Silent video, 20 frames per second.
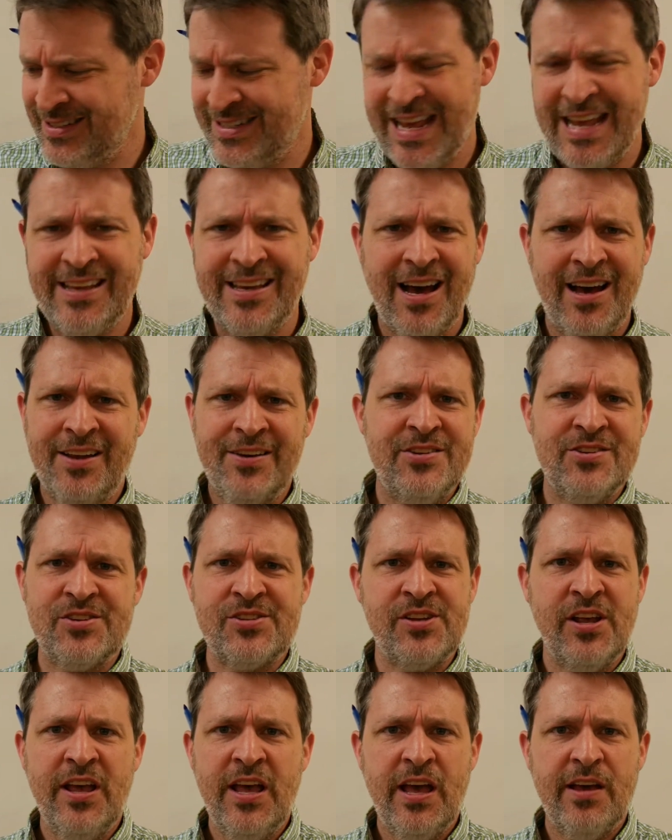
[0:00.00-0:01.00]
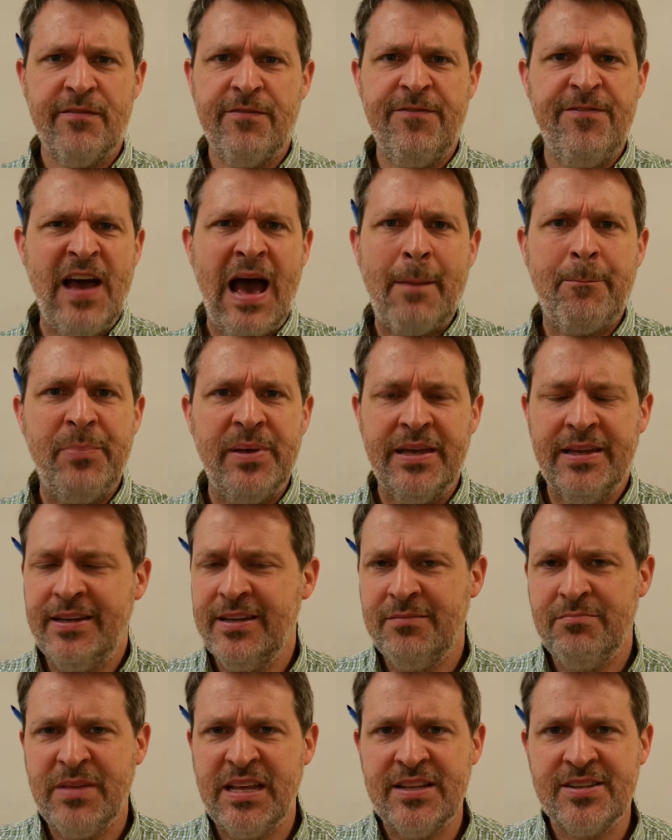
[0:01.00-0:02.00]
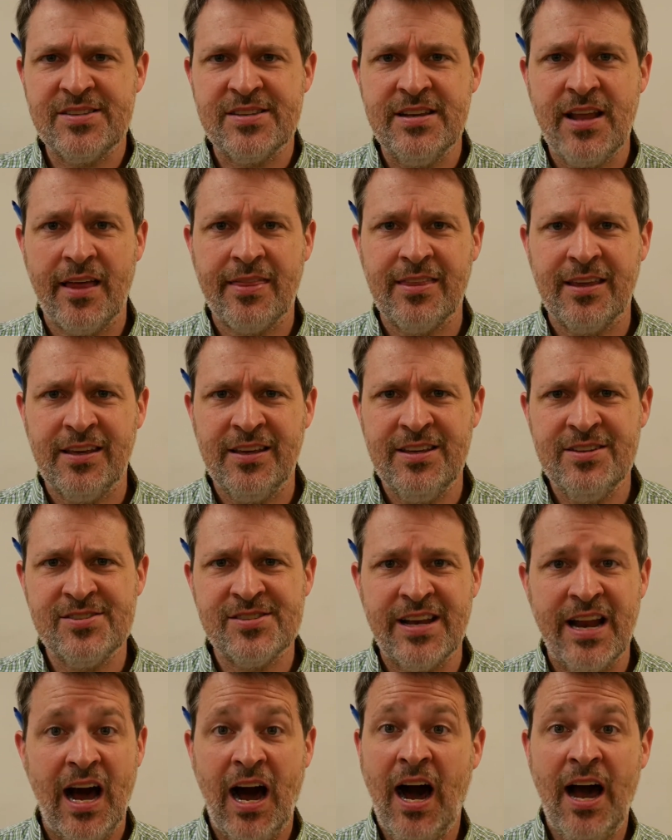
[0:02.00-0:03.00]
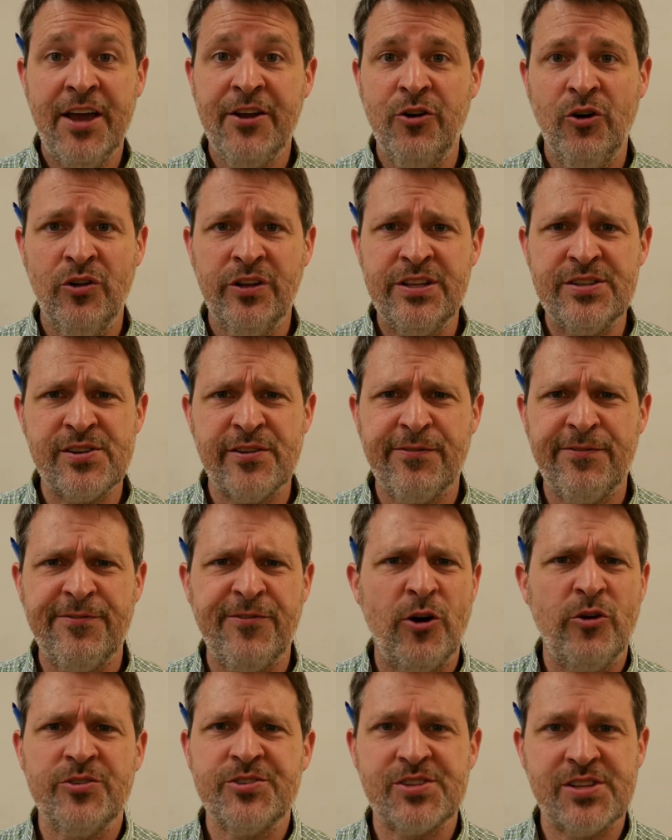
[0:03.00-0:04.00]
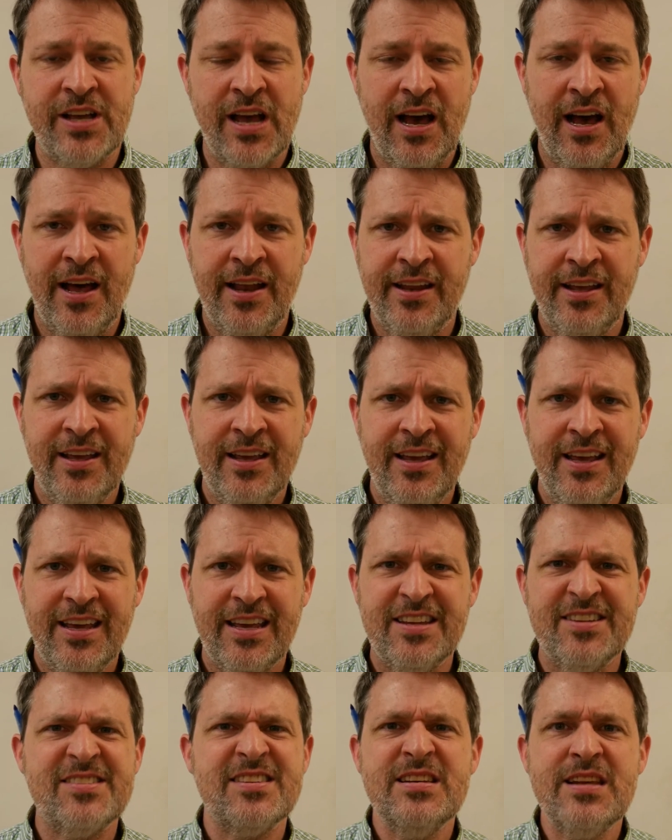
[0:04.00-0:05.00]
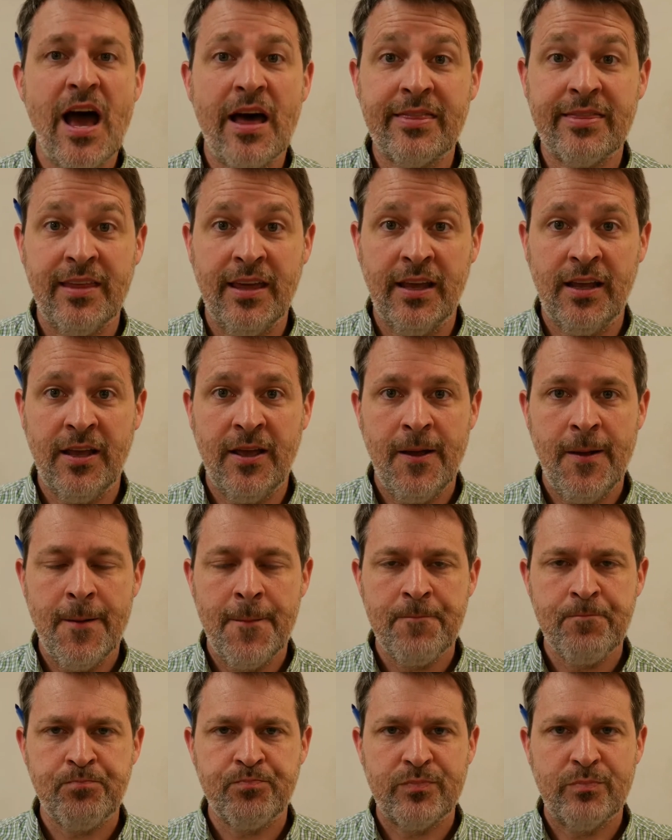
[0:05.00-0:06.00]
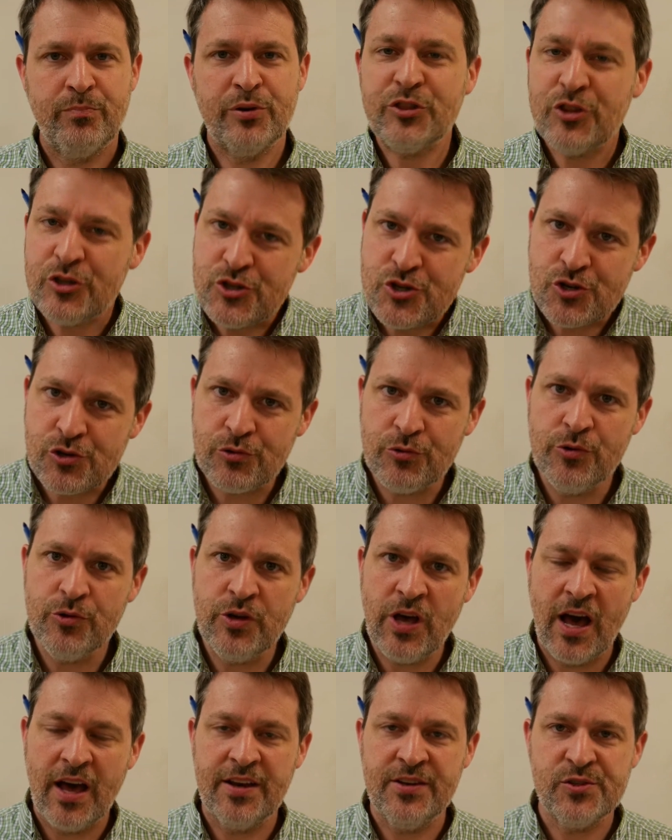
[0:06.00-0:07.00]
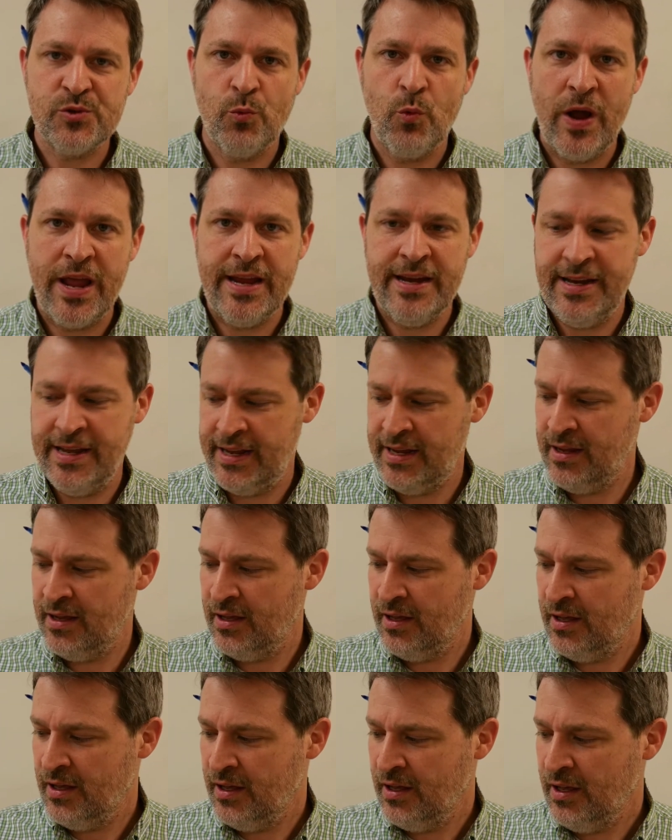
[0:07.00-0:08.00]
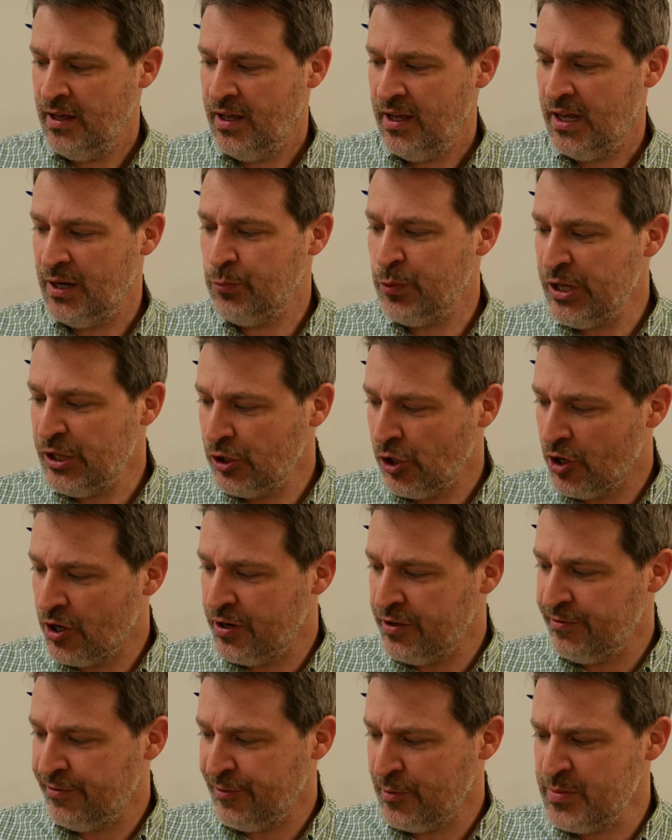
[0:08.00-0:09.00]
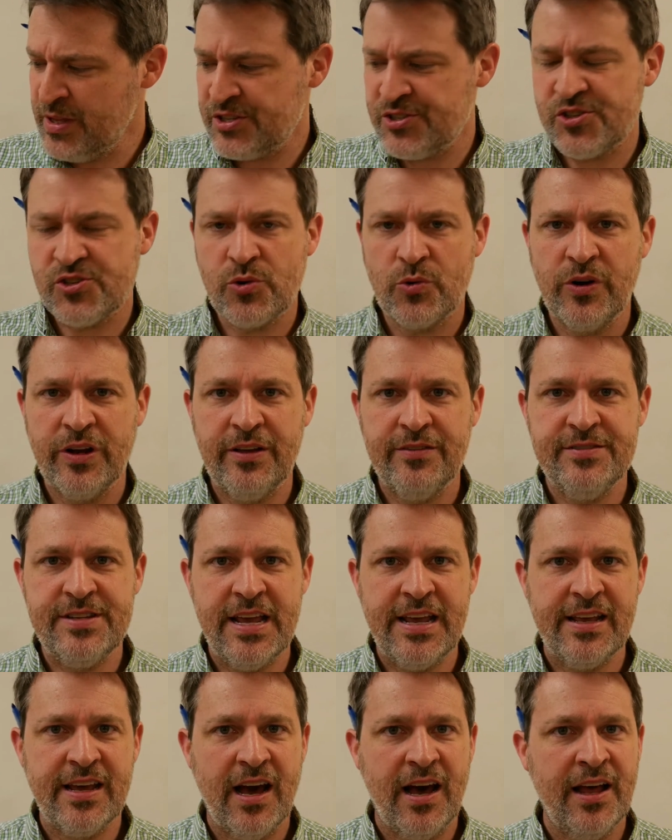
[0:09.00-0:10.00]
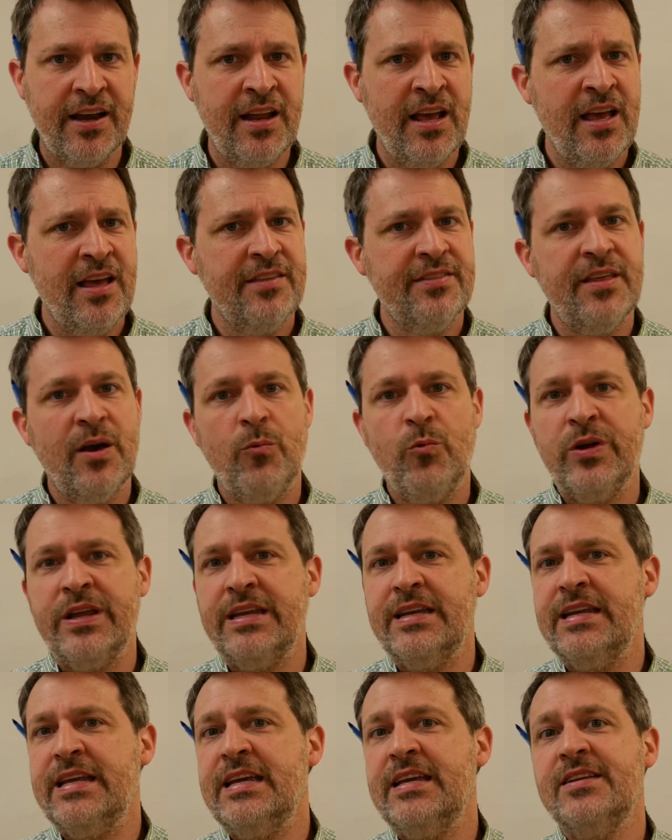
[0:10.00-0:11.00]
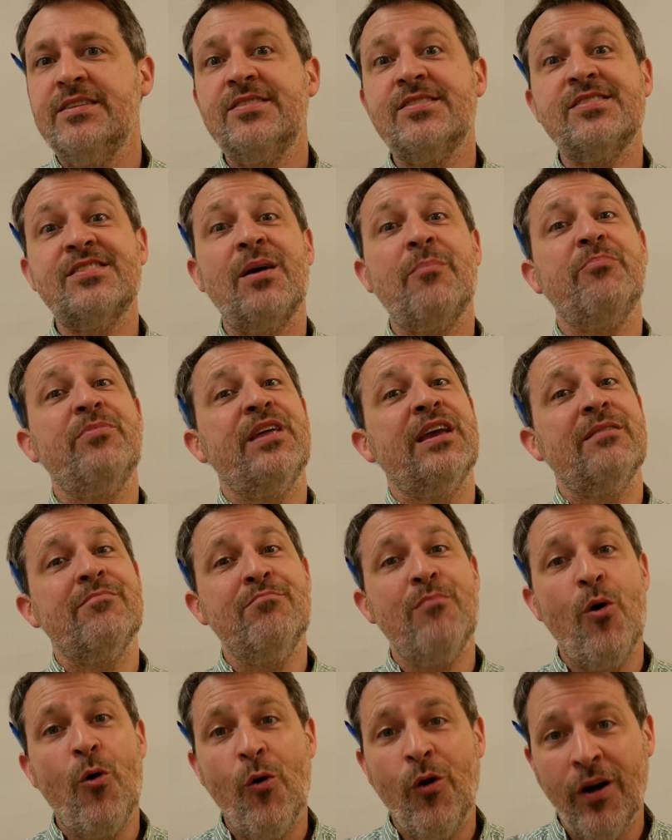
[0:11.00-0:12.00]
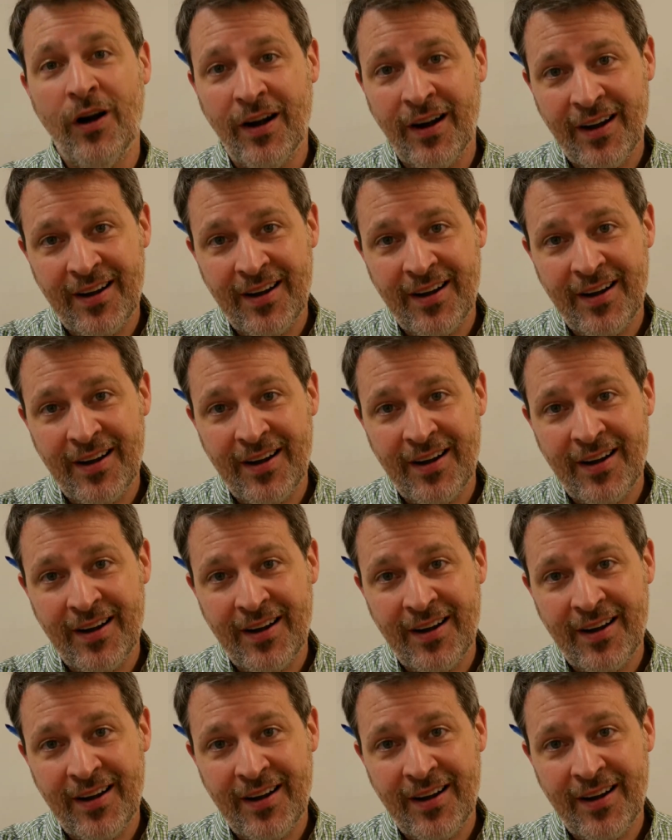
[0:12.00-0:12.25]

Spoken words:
Dagon is vapid and means nothing. He's an idol. He's a false god. He's nothing. But the true God is weighty. And we learned from this story of Dagon that we need something more.